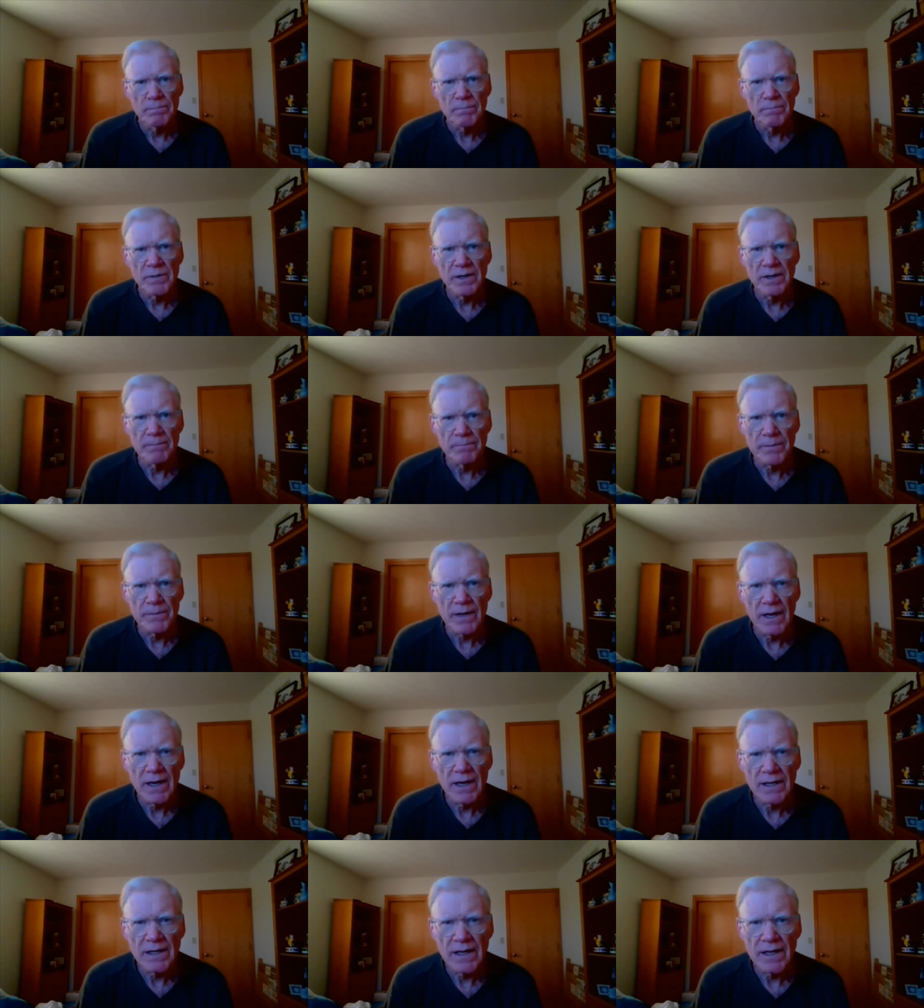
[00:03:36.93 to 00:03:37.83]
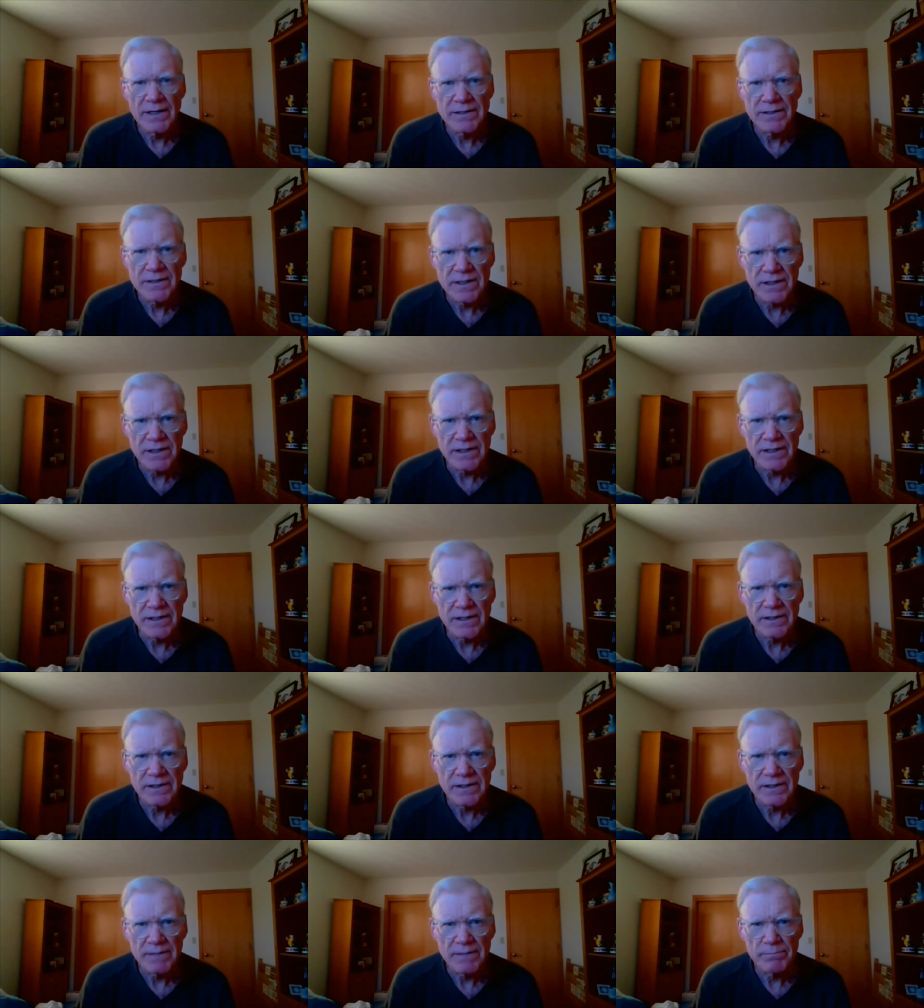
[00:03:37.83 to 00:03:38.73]
But I like to
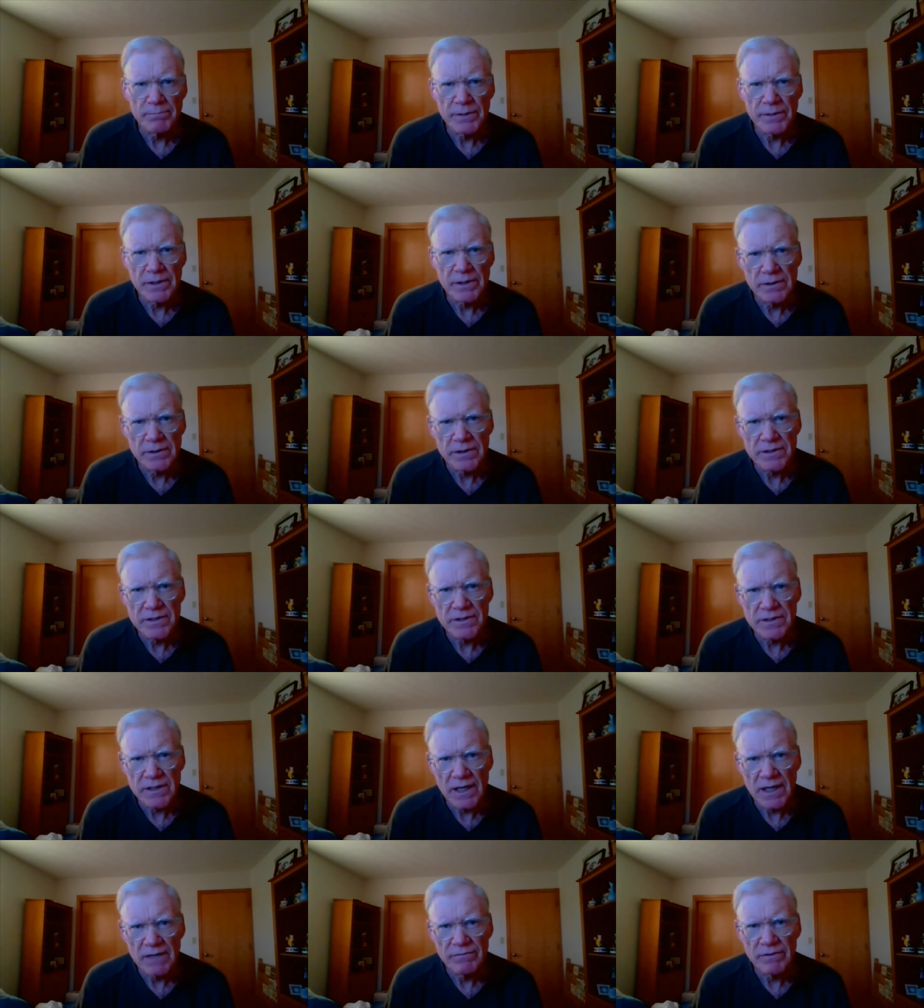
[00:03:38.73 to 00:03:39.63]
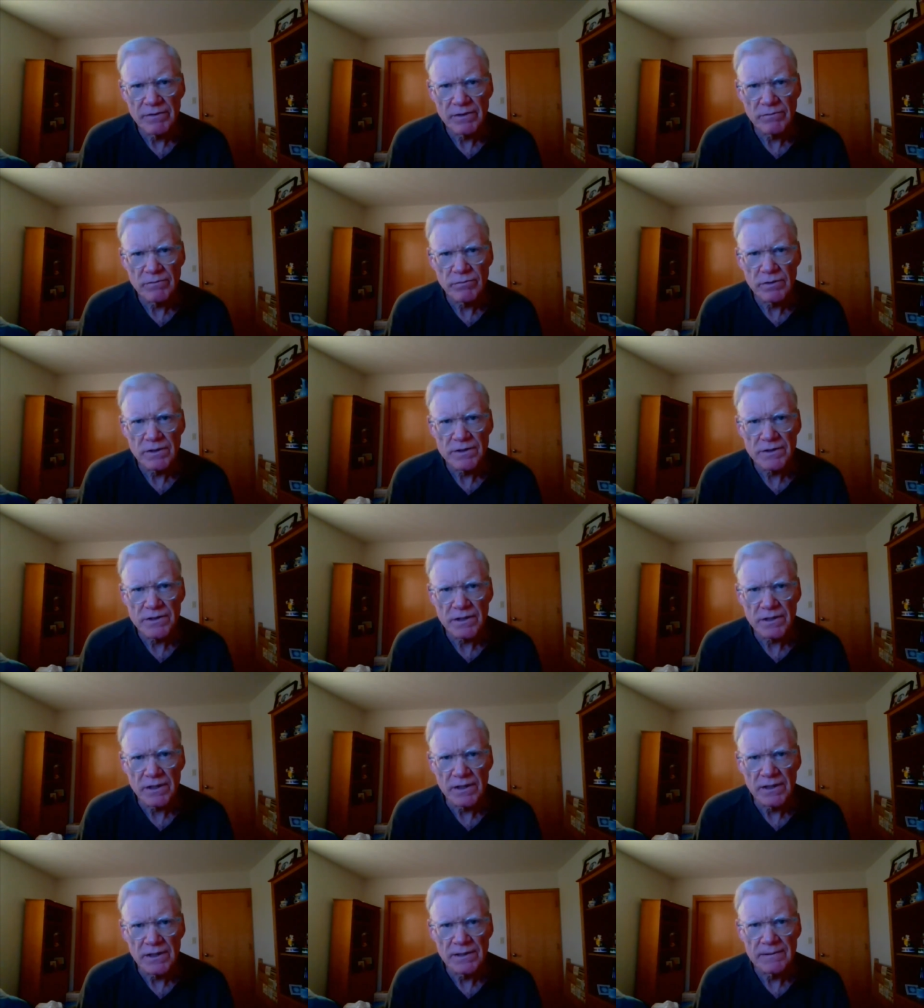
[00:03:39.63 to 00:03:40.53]
think that because David was
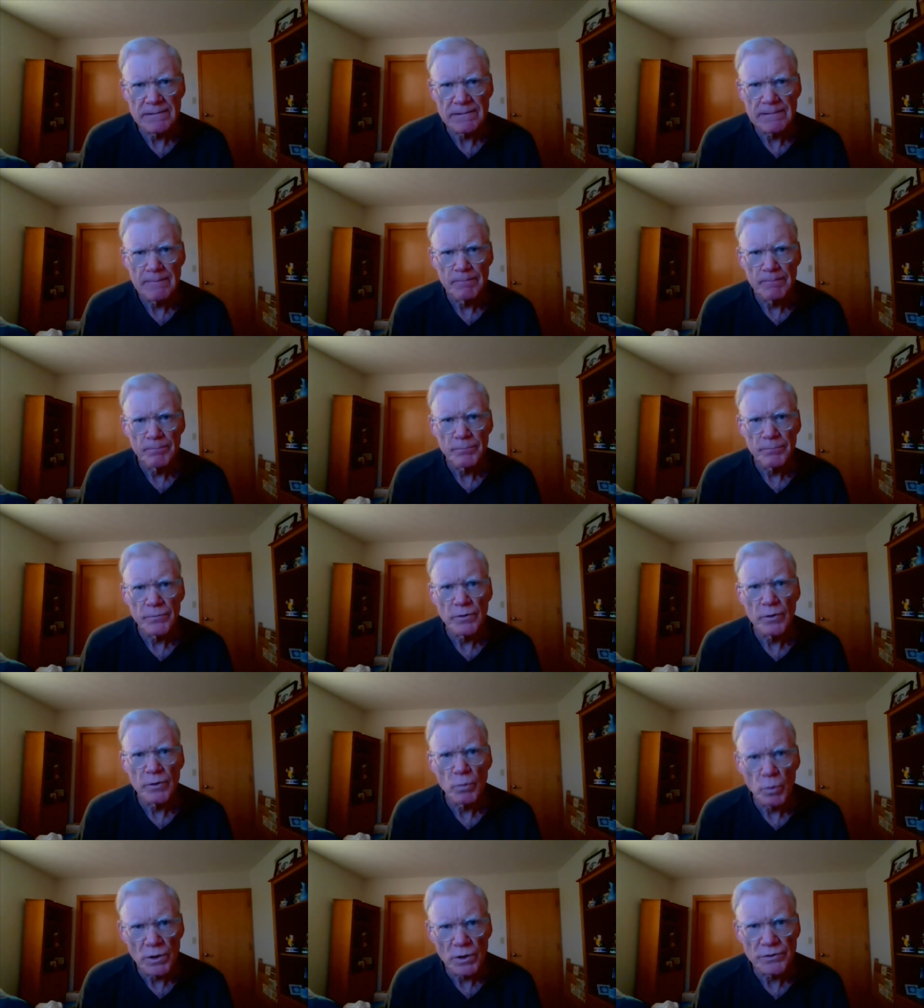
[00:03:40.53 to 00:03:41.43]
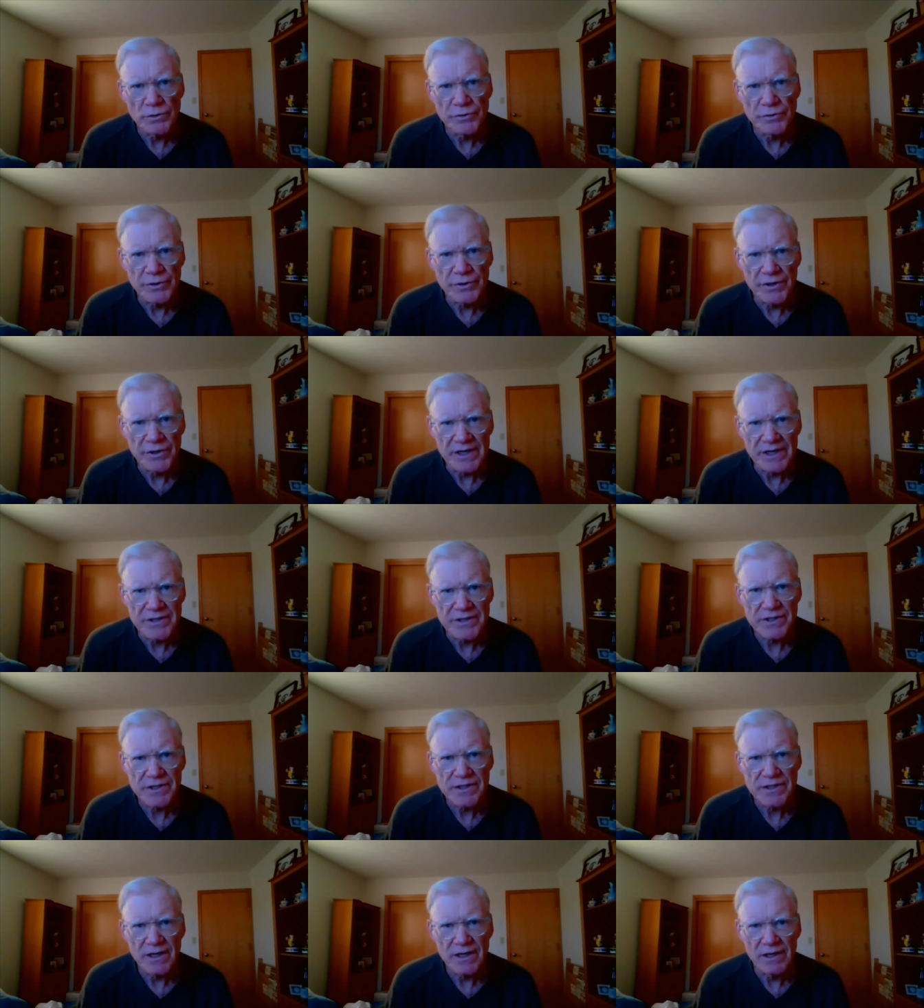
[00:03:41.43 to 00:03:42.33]
in the
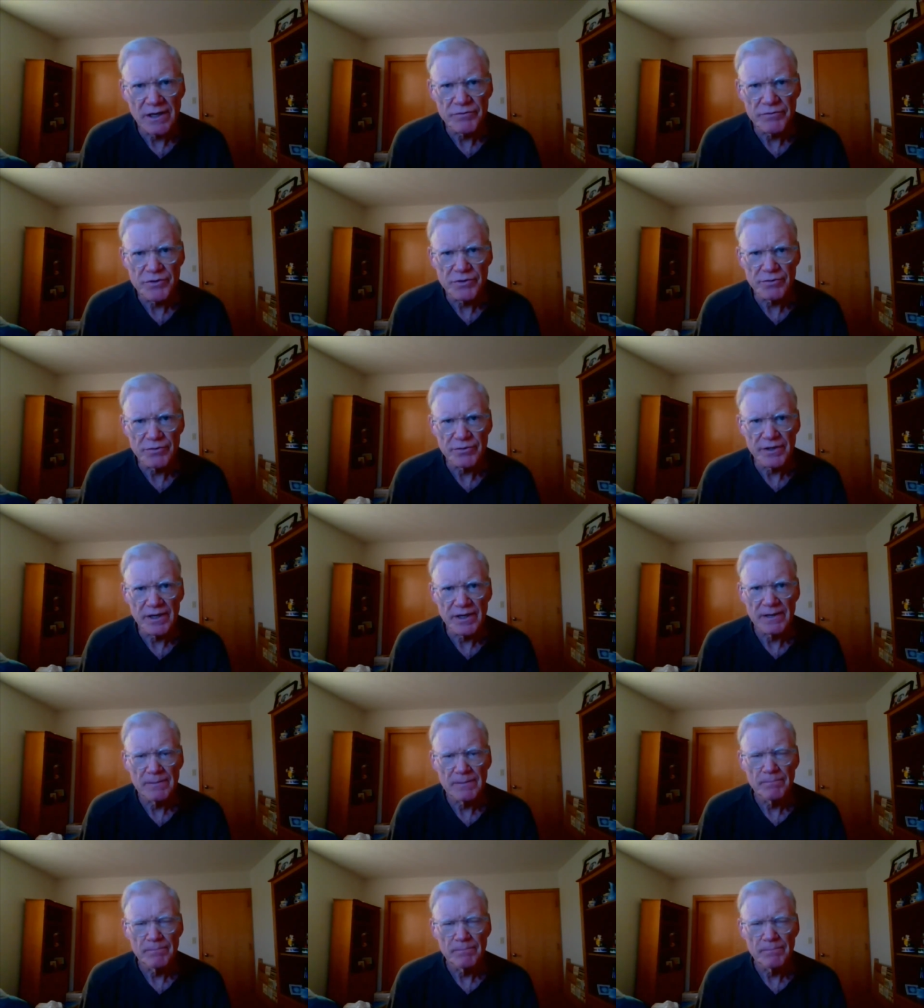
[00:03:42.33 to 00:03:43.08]
wilderness of Judah,